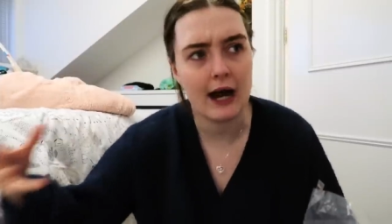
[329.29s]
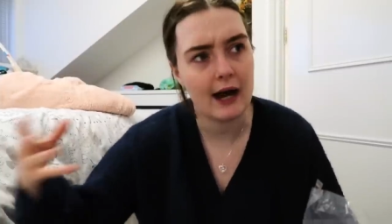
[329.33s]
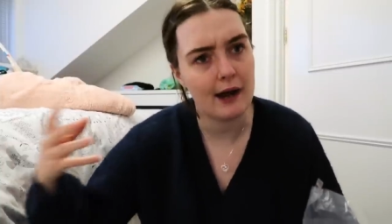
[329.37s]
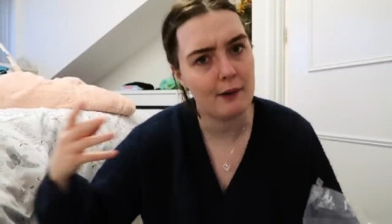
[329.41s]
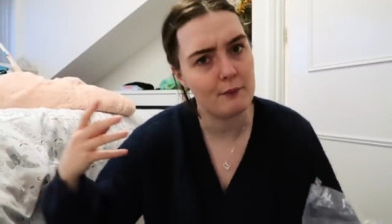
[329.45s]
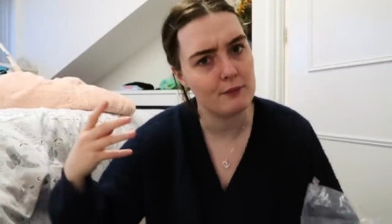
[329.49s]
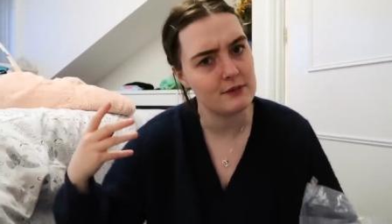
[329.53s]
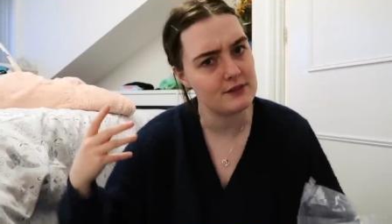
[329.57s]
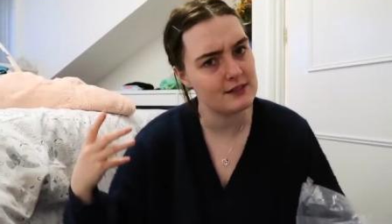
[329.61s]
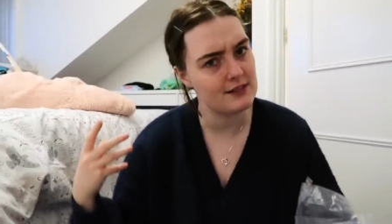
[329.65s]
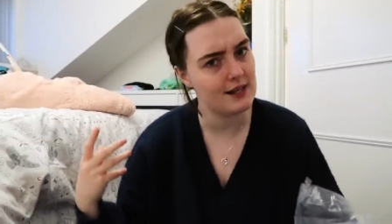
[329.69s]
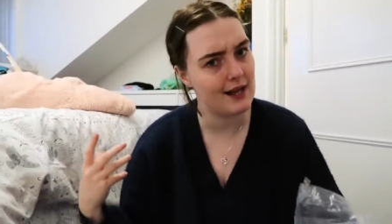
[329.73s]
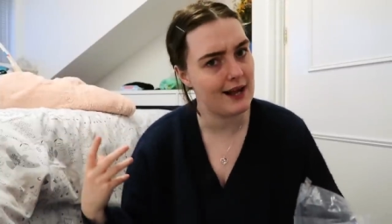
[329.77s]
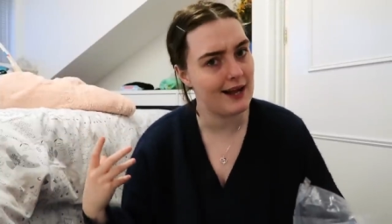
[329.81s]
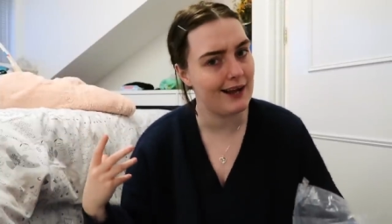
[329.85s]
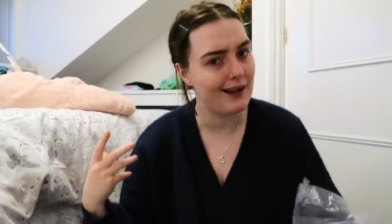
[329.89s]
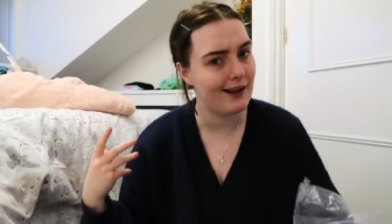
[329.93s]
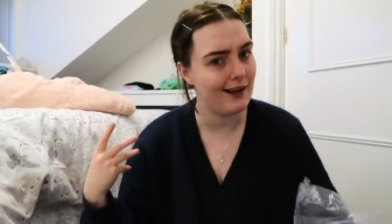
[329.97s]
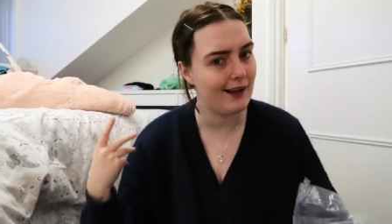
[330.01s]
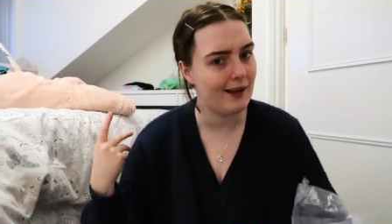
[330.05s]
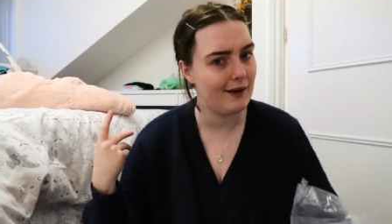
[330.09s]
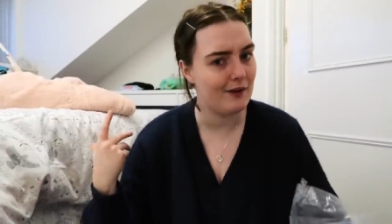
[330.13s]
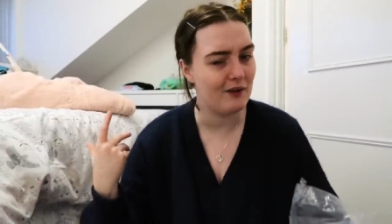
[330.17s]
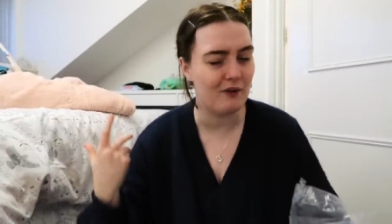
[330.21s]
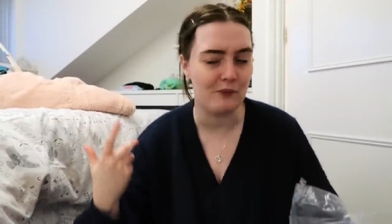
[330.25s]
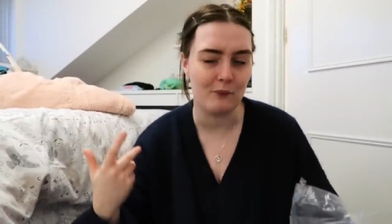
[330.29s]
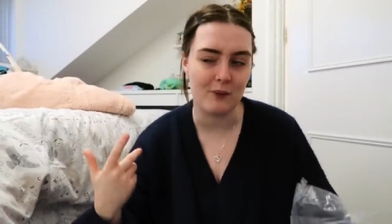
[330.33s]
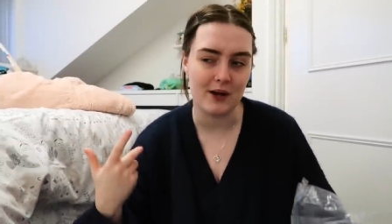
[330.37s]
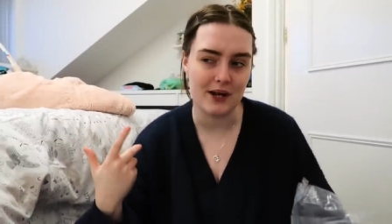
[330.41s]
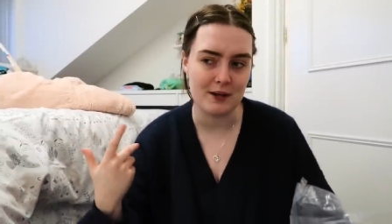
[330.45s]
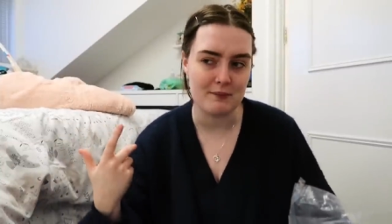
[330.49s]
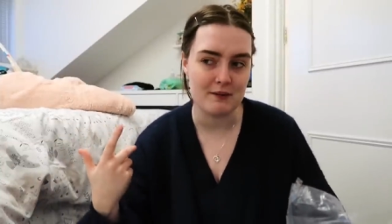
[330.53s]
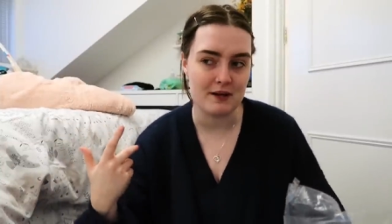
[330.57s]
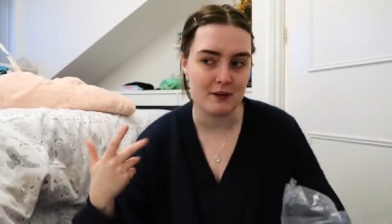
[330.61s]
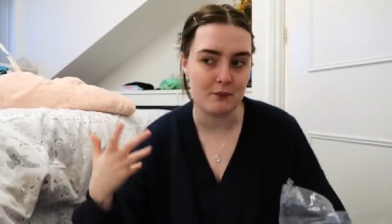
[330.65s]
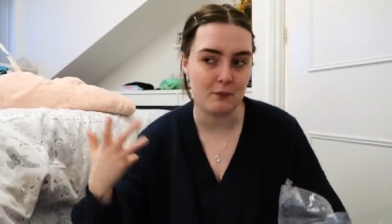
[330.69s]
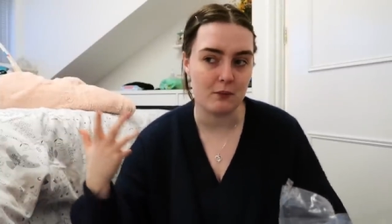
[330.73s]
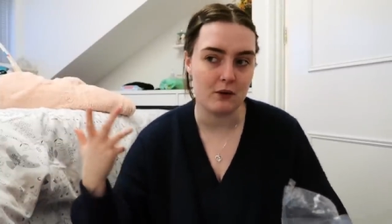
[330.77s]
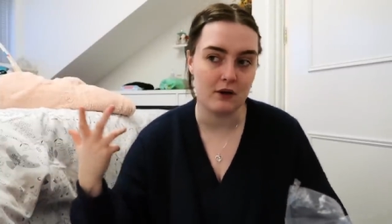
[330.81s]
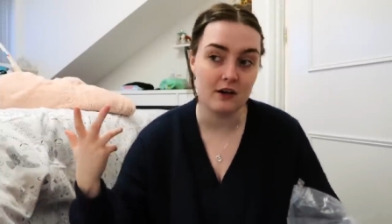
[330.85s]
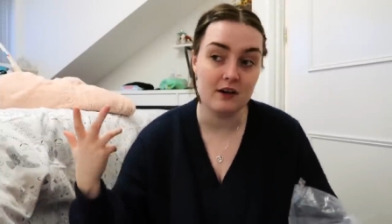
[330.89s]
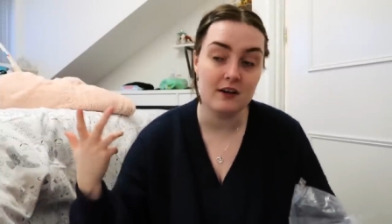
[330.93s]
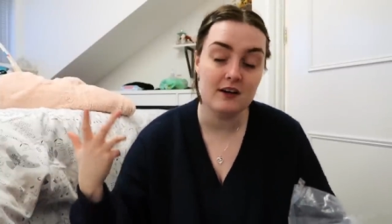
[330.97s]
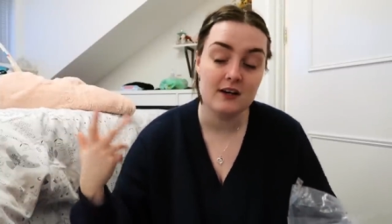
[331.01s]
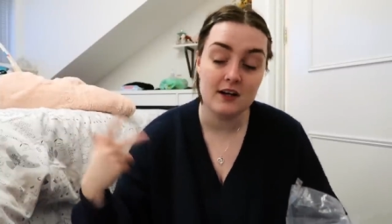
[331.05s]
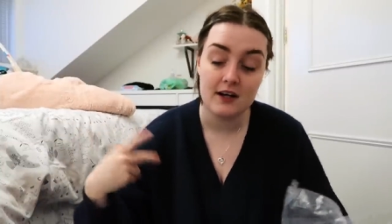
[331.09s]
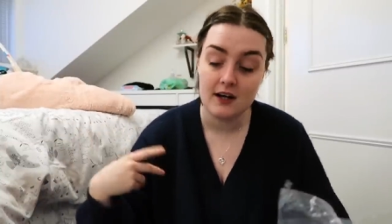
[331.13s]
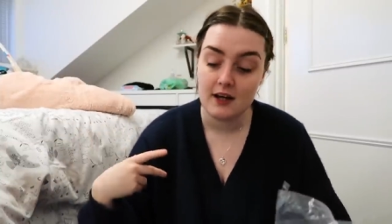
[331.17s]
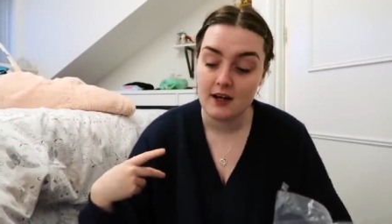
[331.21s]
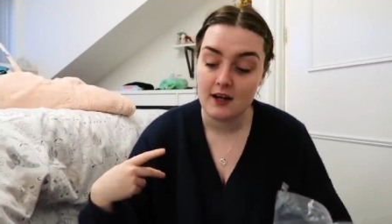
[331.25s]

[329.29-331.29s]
I was like wait a minute what